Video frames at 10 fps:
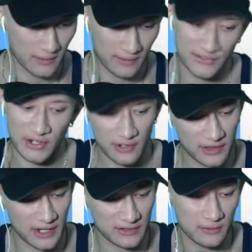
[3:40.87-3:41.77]
Is there anything
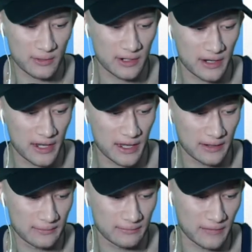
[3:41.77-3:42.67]
else I wanted to add?
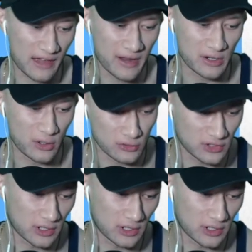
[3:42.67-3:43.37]
I have my notes here.